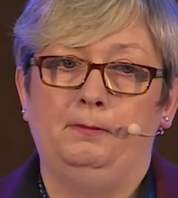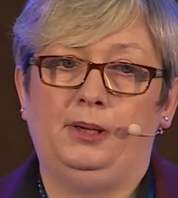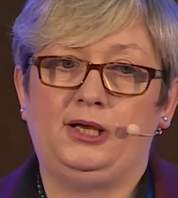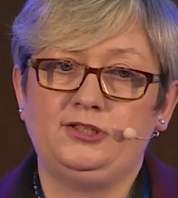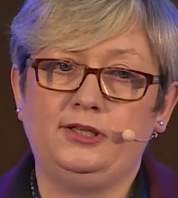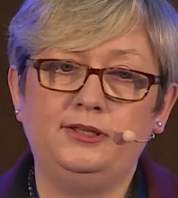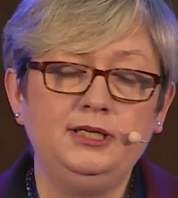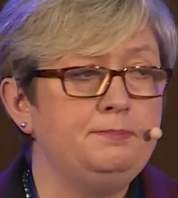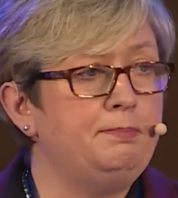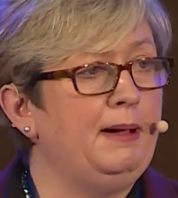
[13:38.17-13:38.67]

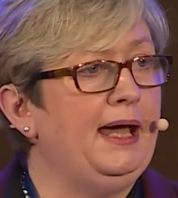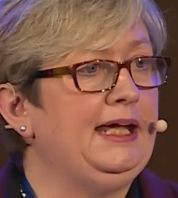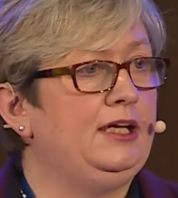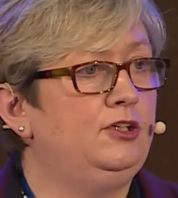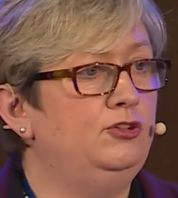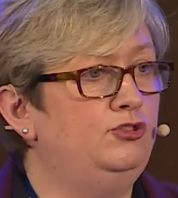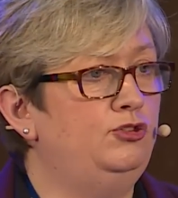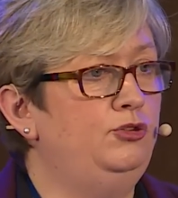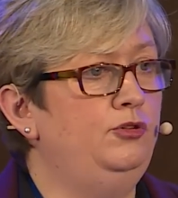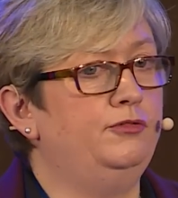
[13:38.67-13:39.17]
Because I think
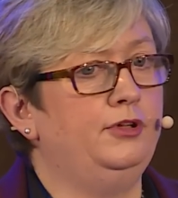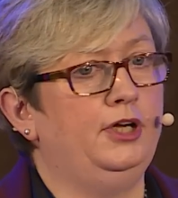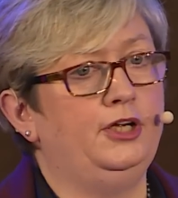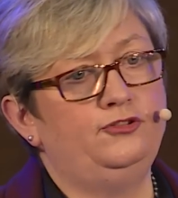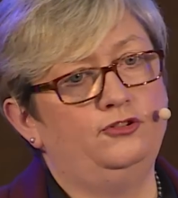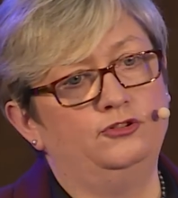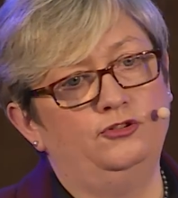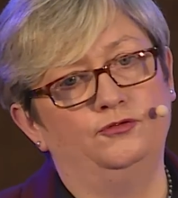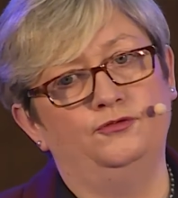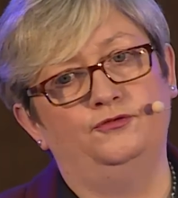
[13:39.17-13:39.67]
back in
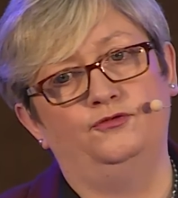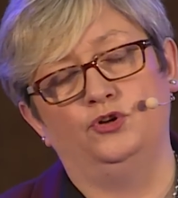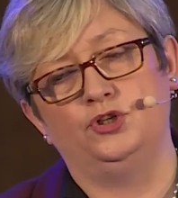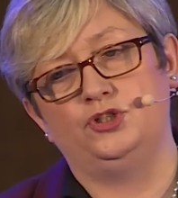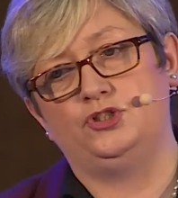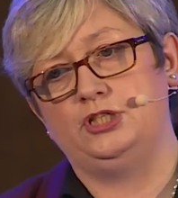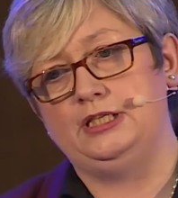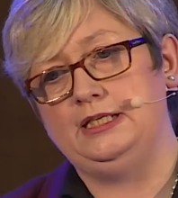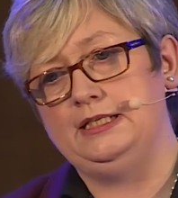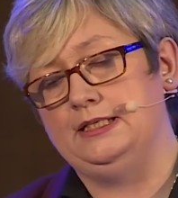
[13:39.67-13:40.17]

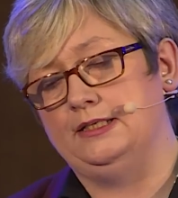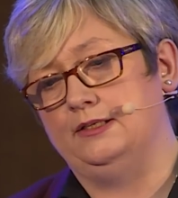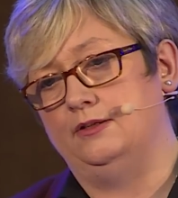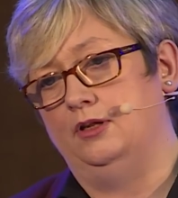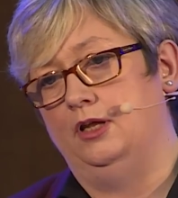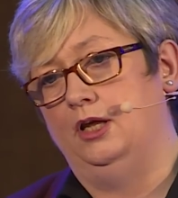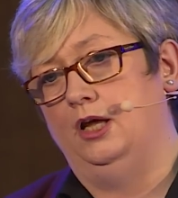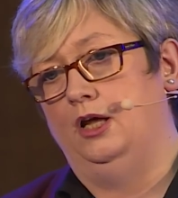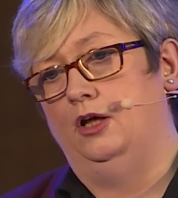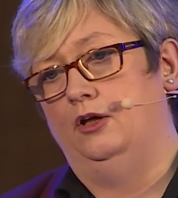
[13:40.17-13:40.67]

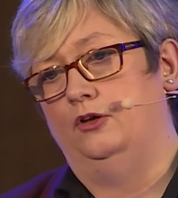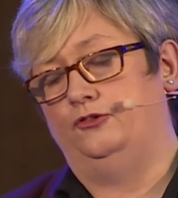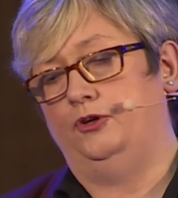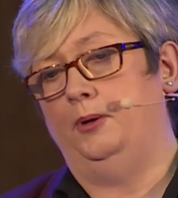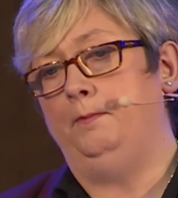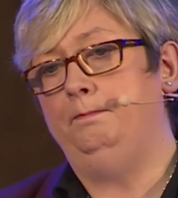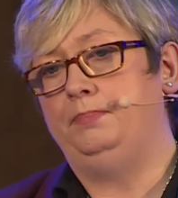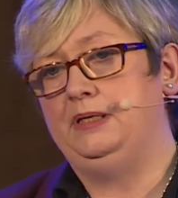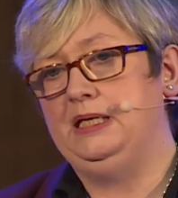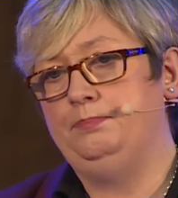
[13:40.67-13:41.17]
2014,
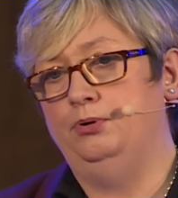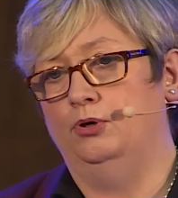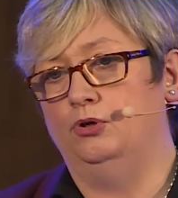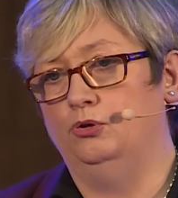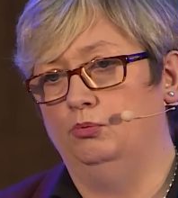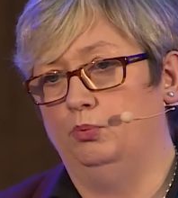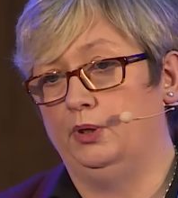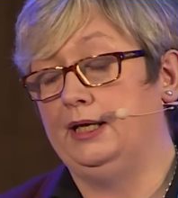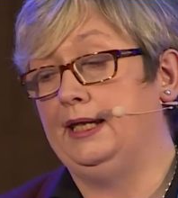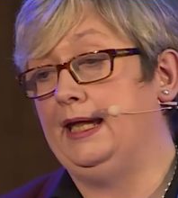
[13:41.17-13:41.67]
some
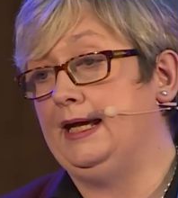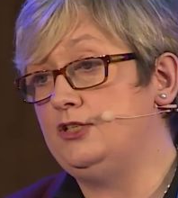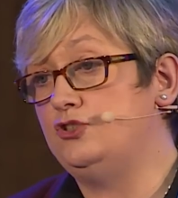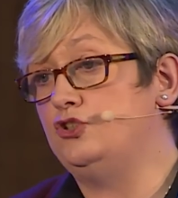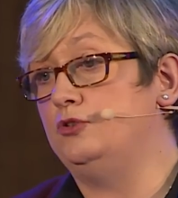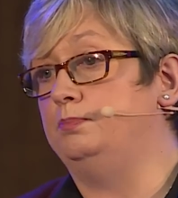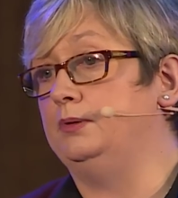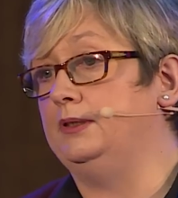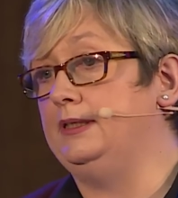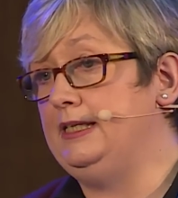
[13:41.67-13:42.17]
people were
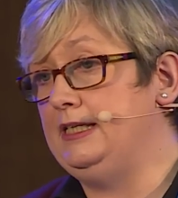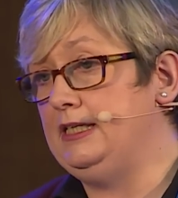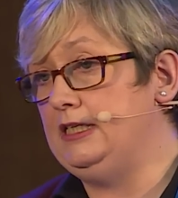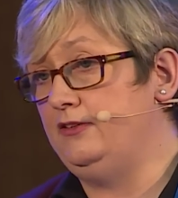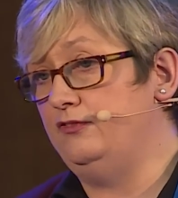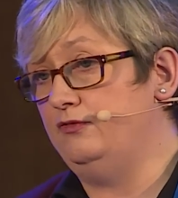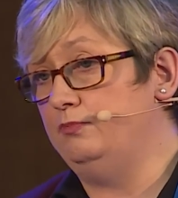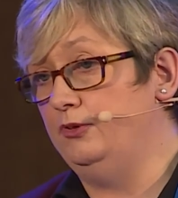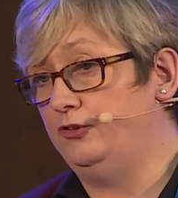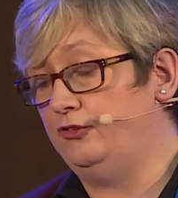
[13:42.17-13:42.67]
led to
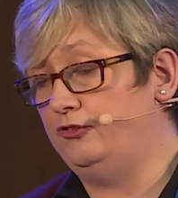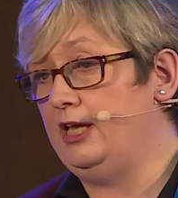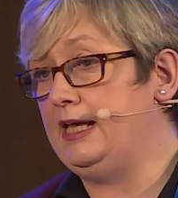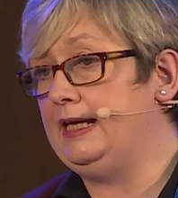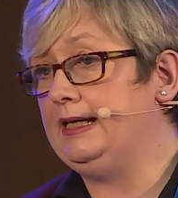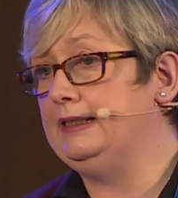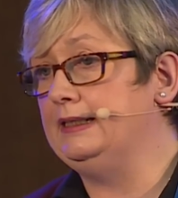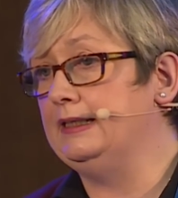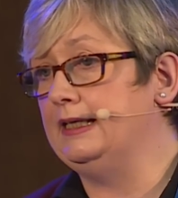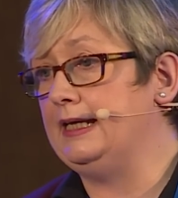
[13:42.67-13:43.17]
believe,
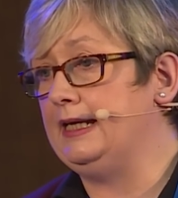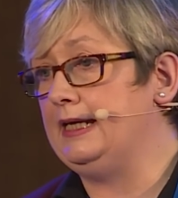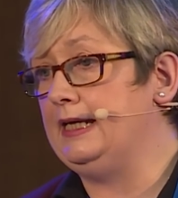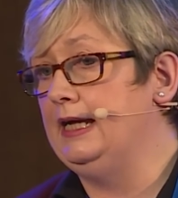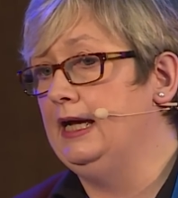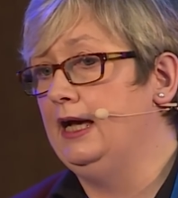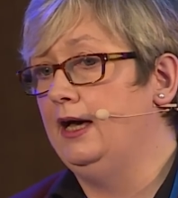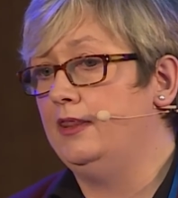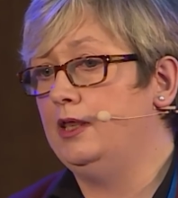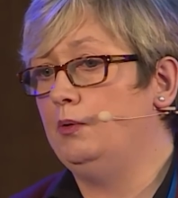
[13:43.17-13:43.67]

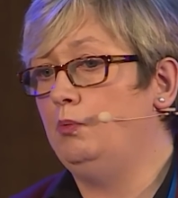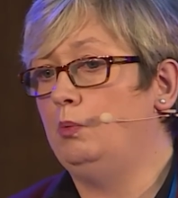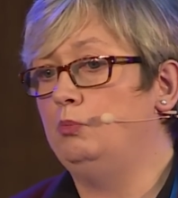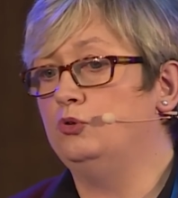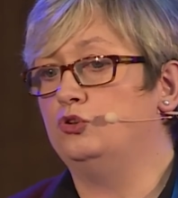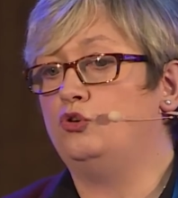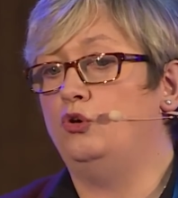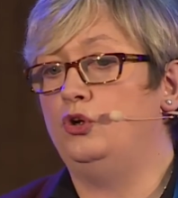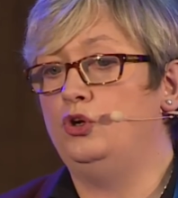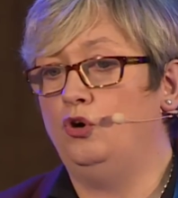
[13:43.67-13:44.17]
mistakenly, that
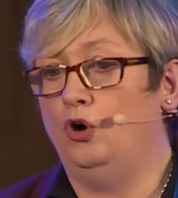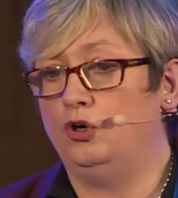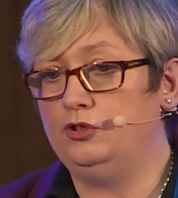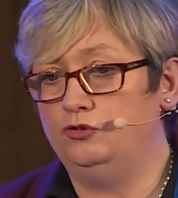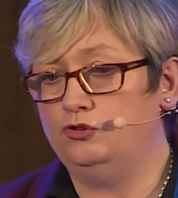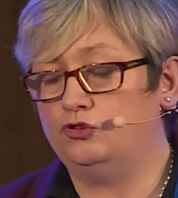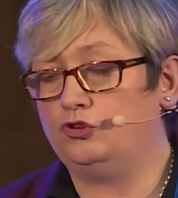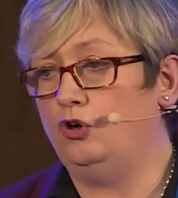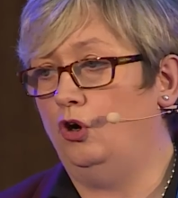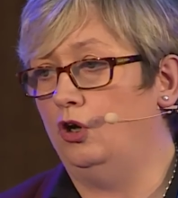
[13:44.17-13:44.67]
what was going
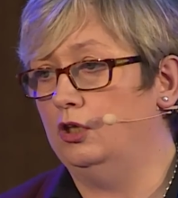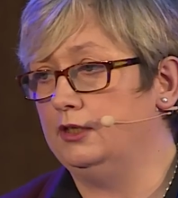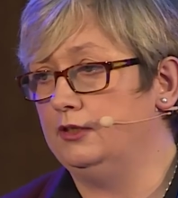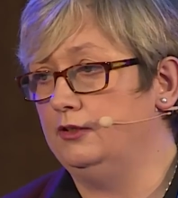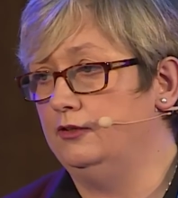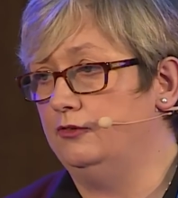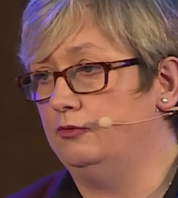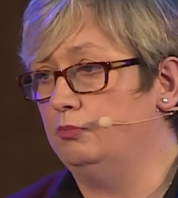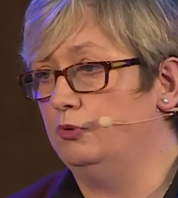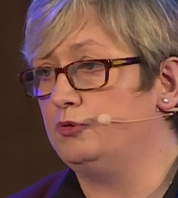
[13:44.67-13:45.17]
on in
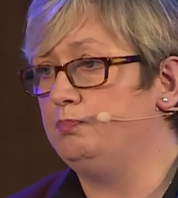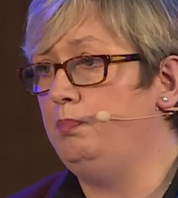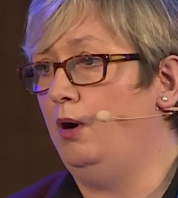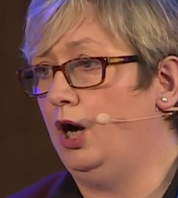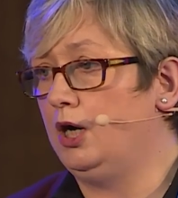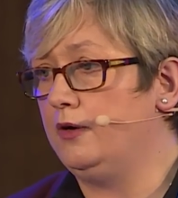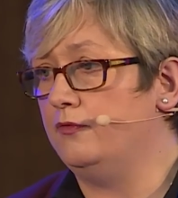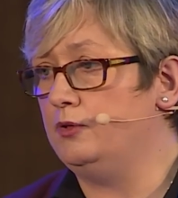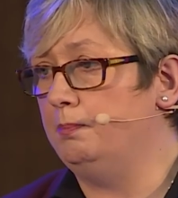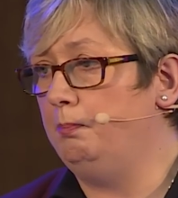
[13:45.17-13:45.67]
Scotland was
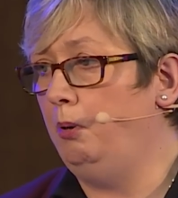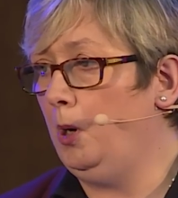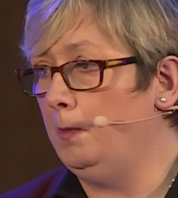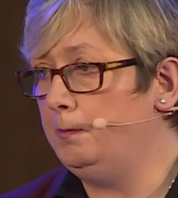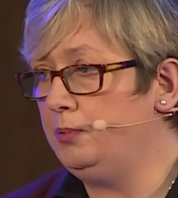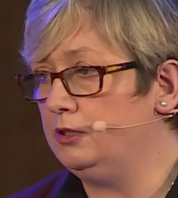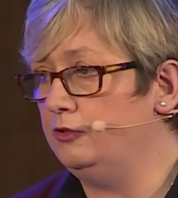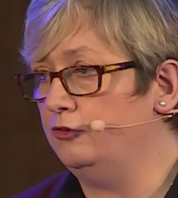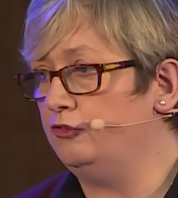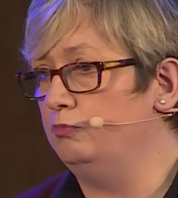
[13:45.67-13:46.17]
part of the
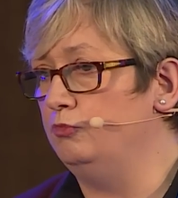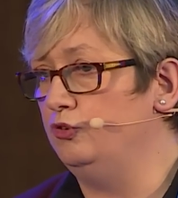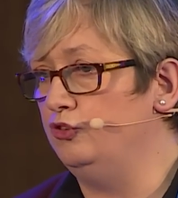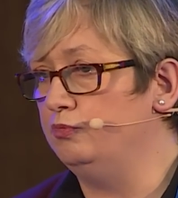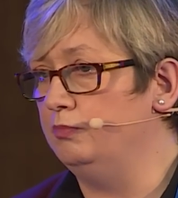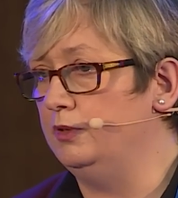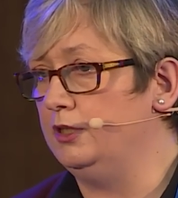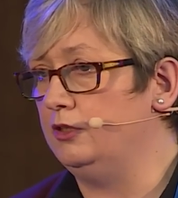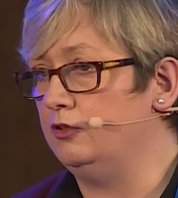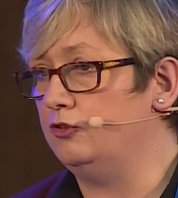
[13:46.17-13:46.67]
populist
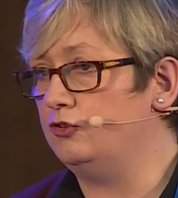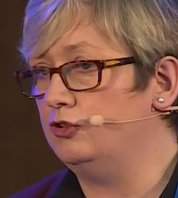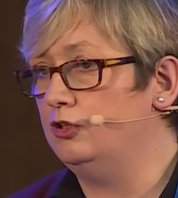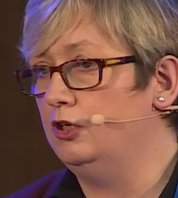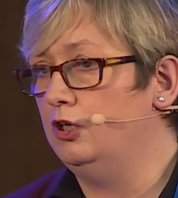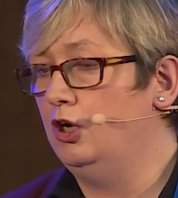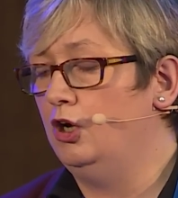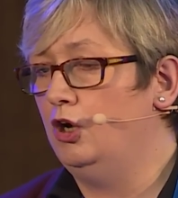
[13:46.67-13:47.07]
movement,